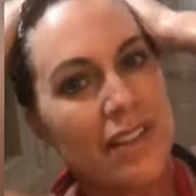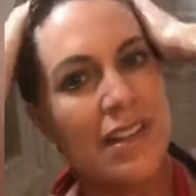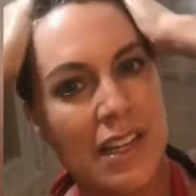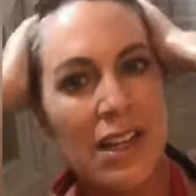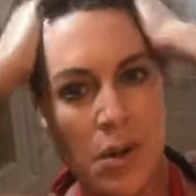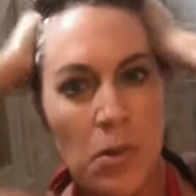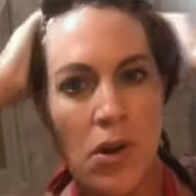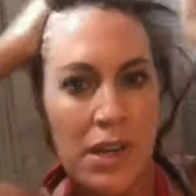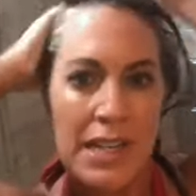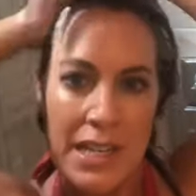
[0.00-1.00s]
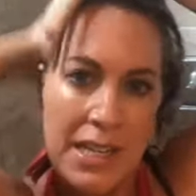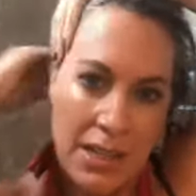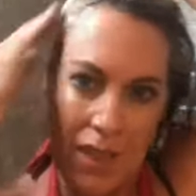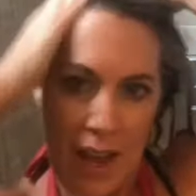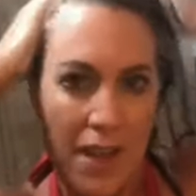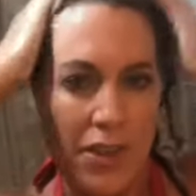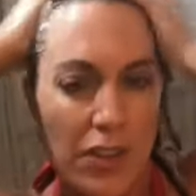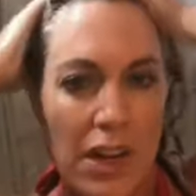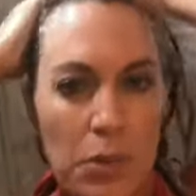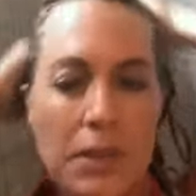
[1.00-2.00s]
And now I'm already getting a lather
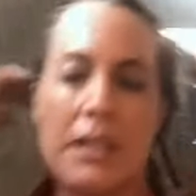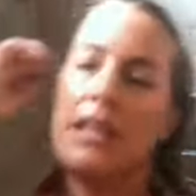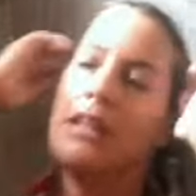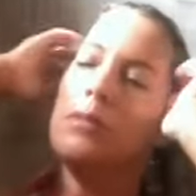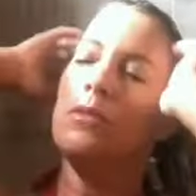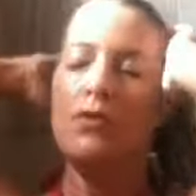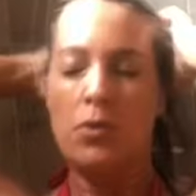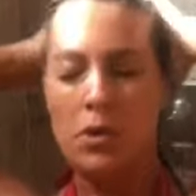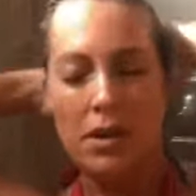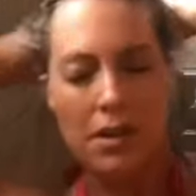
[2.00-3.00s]
that I wasn't getting before.